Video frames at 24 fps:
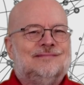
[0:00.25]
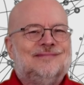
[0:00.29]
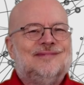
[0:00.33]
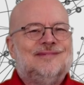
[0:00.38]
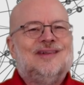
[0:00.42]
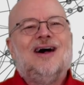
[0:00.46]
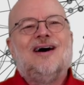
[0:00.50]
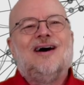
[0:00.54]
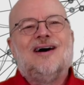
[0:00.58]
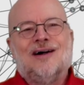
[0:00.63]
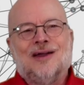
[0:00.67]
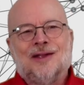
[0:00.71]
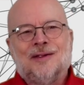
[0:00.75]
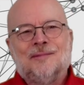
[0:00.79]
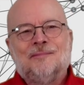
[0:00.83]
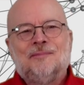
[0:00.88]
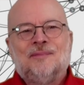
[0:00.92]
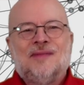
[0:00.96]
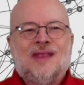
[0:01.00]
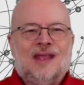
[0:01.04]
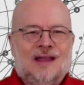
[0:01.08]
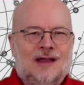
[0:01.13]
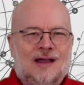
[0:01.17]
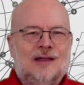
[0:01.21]
Hi,
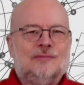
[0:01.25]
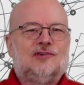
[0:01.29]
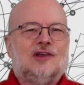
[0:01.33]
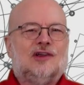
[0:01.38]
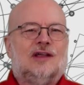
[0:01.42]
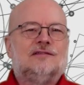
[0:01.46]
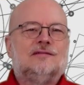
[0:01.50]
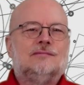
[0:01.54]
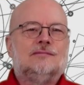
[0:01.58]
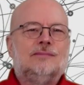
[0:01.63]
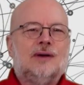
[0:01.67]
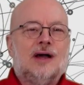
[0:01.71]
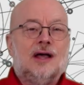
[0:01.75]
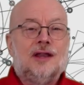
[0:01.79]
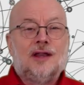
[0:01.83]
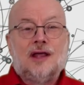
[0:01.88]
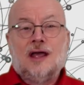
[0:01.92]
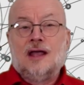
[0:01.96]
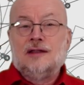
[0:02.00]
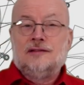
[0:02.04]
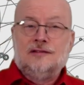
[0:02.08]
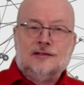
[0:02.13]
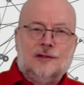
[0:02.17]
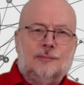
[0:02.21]
I'm Jason
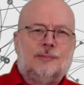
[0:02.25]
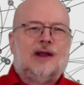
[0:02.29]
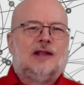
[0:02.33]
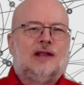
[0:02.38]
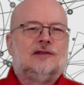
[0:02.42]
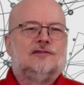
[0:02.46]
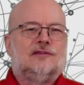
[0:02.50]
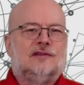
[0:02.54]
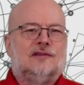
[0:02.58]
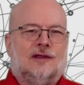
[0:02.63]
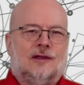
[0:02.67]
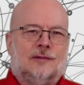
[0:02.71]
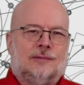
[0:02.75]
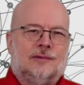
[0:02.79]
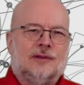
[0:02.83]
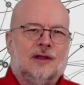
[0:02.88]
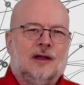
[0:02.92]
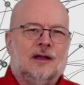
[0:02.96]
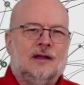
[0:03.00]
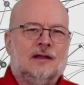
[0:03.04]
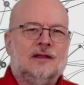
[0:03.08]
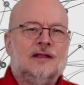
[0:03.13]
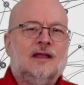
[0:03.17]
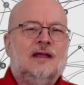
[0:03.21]
Barnard, the Brand Serp
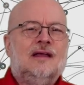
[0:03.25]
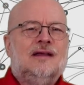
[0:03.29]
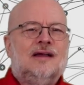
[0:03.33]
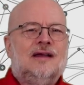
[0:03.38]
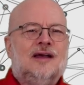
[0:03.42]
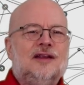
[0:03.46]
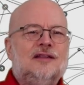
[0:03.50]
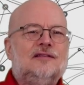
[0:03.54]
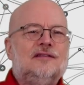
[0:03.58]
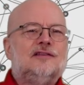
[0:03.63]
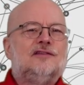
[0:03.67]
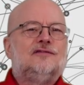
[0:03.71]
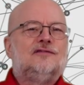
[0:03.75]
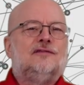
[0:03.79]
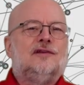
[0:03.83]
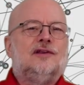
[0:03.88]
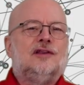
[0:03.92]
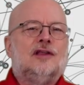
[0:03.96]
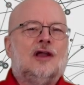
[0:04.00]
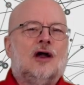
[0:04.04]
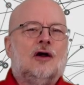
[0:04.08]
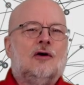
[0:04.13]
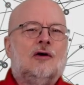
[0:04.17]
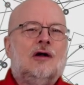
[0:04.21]
guy, and in this
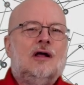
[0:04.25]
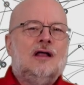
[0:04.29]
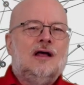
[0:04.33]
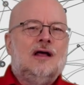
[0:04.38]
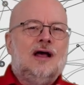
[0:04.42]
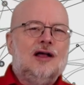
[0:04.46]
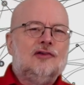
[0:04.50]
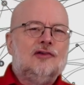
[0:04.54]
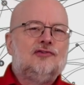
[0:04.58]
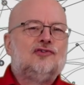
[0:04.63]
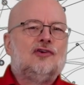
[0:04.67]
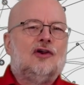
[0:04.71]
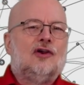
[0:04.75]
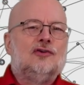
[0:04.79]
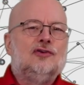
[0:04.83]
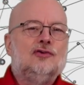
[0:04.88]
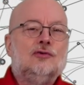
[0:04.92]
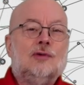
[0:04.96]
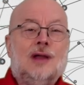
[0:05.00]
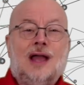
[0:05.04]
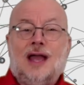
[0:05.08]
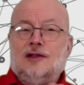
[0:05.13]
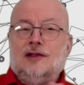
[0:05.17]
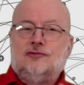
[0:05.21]
video, I'll show you
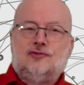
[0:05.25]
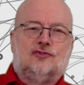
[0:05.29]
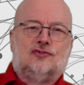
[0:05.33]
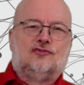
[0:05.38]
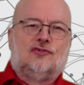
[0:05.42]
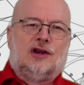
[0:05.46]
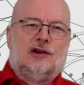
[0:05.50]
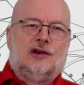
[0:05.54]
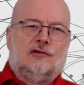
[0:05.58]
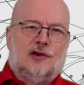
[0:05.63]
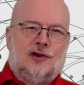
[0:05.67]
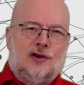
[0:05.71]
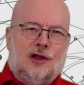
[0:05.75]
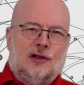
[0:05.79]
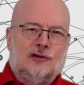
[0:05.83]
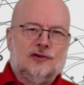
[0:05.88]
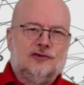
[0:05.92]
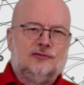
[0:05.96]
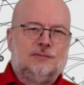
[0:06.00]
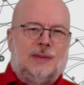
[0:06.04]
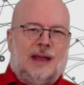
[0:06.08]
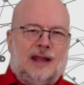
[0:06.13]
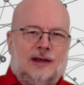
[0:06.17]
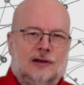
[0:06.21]
how to trigger a
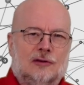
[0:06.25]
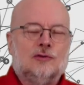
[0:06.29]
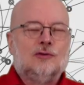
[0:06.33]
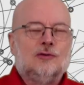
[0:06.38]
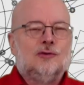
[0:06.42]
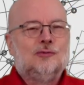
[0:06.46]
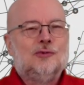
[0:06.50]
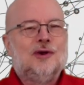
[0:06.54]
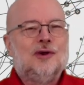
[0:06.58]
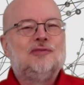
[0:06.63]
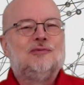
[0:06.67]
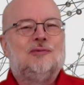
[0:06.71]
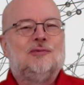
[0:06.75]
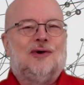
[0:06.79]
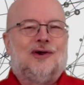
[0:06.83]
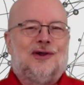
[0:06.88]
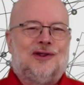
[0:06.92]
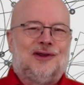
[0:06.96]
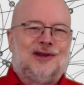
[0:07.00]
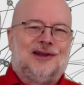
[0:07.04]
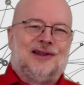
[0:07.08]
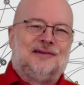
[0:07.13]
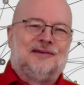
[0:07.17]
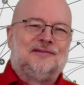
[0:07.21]
knowledge panel with
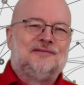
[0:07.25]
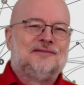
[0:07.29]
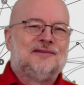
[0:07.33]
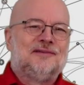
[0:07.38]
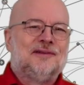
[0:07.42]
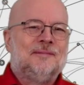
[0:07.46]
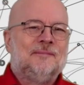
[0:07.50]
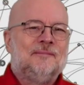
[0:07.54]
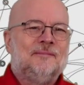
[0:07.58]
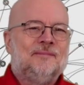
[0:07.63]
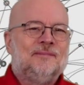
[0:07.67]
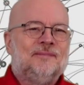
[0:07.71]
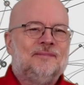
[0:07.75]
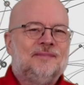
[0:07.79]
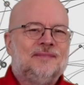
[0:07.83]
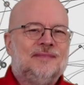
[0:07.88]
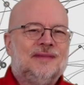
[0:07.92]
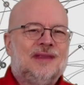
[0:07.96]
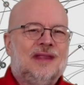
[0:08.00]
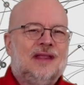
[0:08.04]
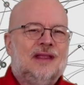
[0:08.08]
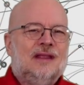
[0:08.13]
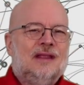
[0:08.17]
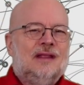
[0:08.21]
WordLift.
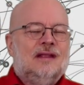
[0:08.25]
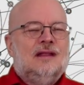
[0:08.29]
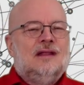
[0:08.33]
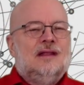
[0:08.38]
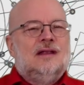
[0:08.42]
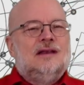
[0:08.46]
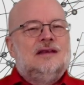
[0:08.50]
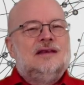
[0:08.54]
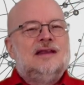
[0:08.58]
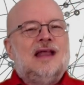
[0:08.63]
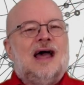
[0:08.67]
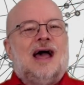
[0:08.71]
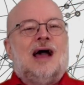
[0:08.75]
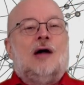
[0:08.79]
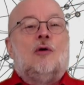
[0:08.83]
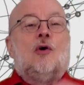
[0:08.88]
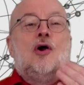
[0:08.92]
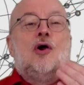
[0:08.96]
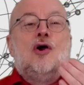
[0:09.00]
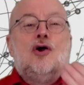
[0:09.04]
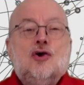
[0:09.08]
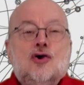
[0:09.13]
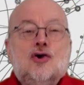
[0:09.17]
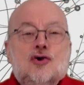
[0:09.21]
Now,
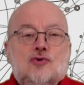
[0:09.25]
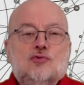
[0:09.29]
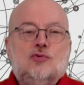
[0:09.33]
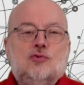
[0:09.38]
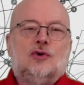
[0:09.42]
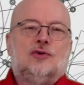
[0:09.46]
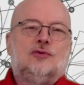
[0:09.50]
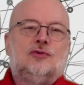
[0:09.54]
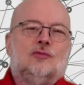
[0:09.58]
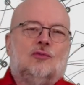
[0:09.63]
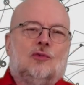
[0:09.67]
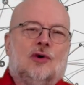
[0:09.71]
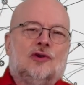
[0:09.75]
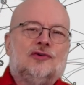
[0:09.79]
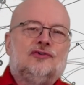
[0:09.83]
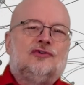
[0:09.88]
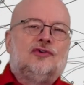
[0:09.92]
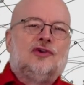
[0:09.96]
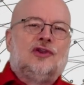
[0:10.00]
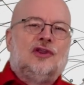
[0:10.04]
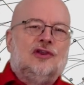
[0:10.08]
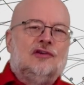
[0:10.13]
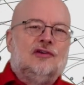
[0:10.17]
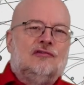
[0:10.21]
who wouldn't want to
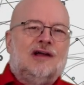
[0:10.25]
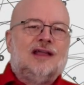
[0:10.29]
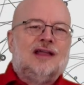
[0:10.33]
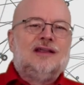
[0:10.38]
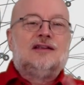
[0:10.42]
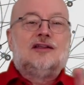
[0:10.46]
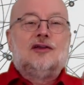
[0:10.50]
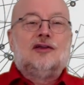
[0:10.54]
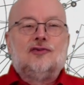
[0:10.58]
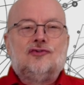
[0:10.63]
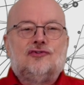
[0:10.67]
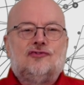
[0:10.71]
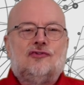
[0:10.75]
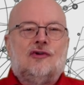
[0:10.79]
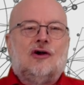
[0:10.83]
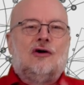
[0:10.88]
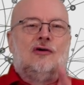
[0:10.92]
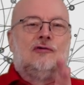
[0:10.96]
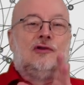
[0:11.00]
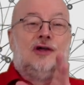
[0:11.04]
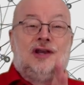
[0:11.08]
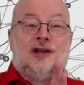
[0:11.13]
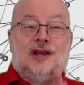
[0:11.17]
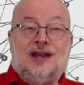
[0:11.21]
curate,
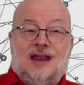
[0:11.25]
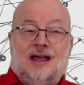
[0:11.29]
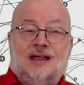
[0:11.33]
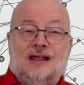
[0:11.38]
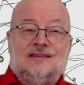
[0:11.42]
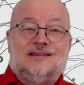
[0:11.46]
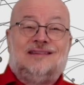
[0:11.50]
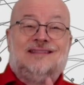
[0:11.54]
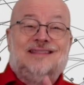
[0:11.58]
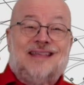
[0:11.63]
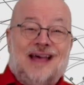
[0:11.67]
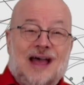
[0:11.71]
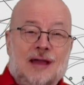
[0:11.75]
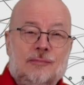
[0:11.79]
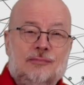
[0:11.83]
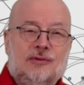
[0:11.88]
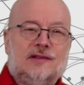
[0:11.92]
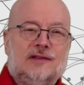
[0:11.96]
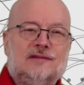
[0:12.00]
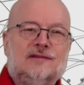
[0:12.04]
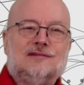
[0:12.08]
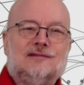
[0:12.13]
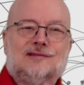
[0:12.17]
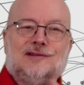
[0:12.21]
control, and enhance their
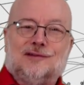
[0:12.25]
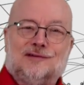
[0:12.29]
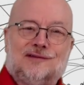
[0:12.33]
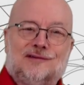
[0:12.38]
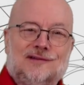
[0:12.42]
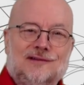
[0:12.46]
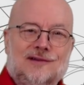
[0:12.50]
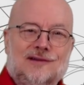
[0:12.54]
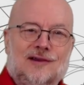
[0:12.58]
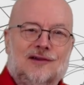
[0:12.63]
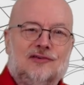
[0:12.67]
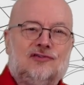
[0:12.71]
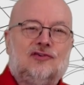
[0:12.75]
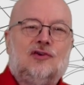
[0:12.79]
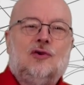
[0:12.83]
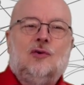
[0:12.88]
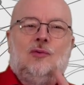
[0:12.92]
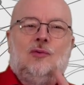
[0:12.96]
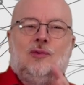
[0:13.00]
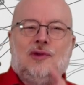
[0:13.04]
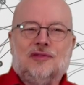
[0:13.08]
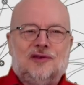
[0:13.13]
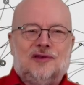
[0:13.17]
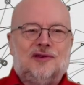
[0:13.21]
presence on search
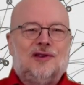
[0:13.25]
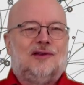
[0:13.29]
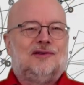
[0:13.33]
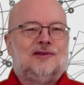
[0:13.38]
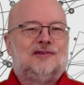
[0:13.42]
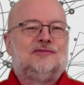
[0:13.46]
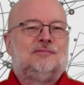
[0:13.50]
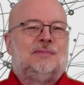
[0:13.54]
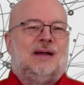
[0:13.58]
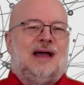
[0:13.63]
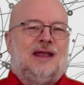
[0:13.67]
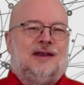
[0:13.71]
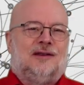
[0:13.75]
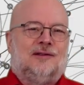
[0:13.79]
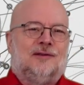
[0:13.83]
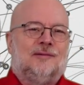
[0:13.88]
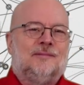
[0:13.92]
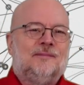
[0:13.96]
with a knowledge panel?